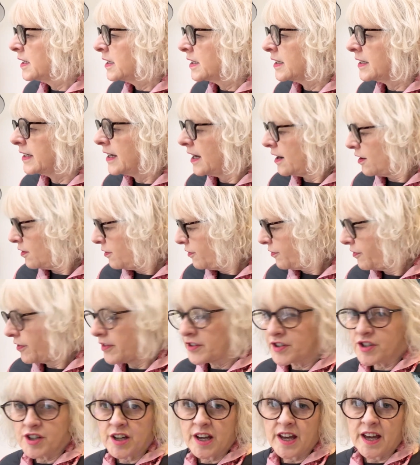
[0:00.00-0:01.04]
get off the
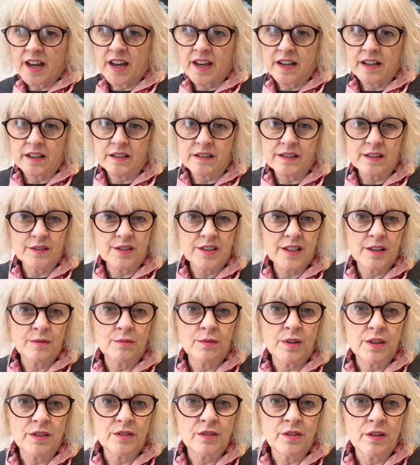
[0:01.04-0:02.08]
chair, because if
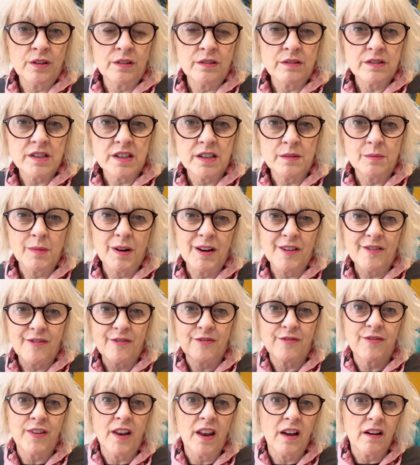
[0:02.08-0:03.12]
someone knocks, he might
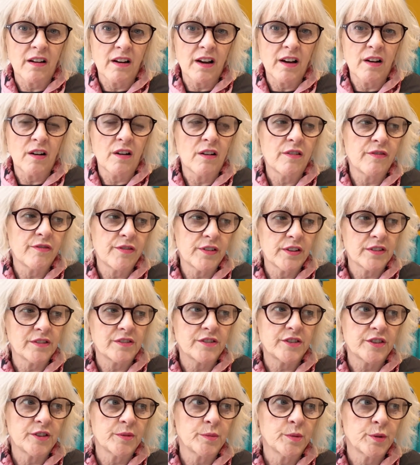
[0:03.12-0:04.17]
fly off and
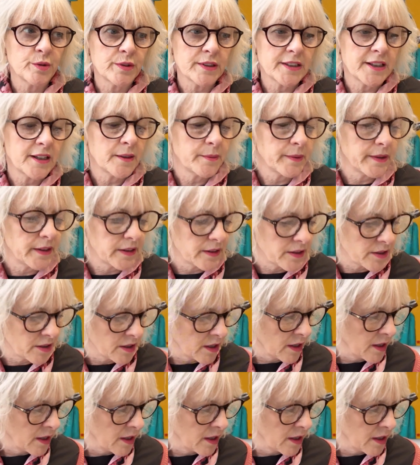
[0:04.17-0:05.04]
do more damage.